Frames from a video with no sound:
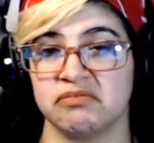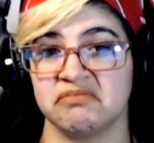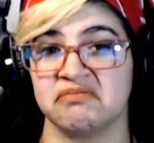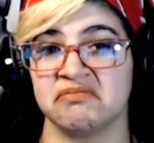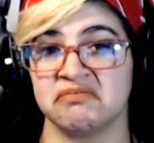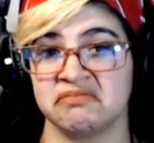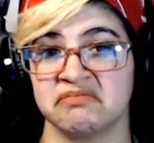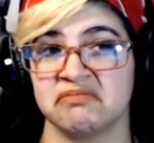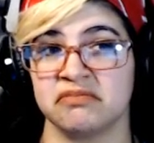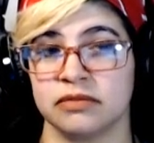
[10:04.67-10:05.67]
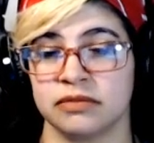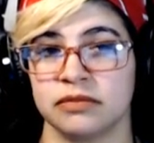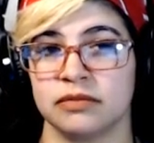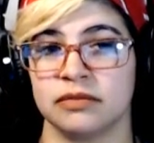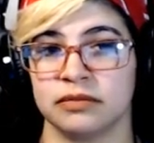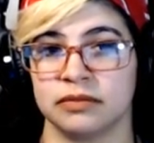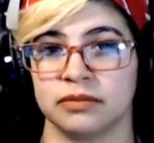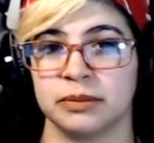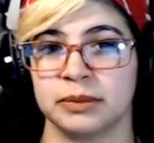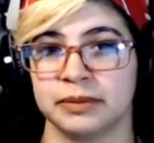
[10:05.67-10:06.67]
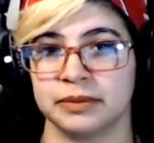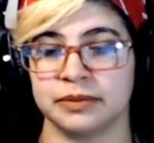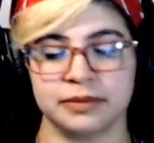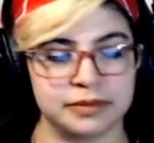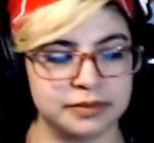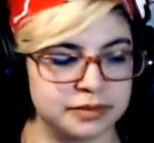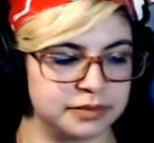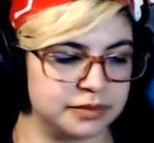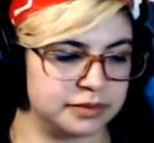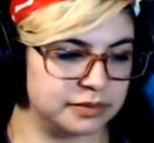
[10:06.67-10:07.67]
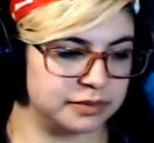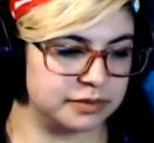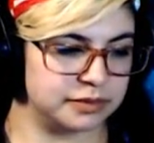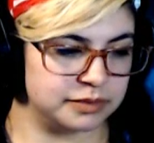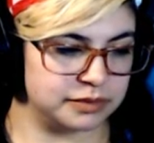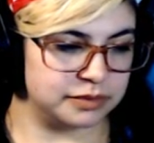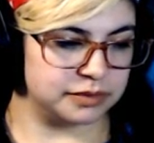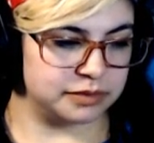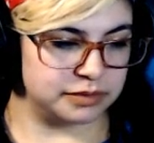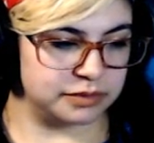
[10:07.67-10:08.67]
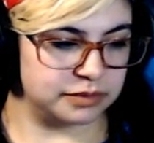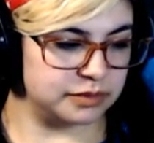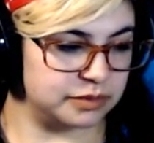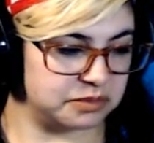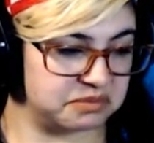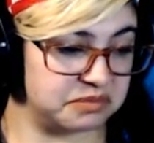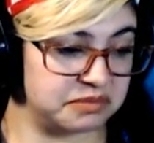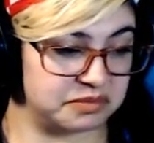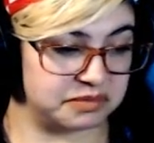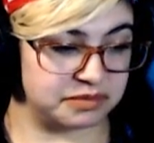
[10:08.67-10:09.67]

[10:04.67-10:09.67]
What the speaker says: (silent)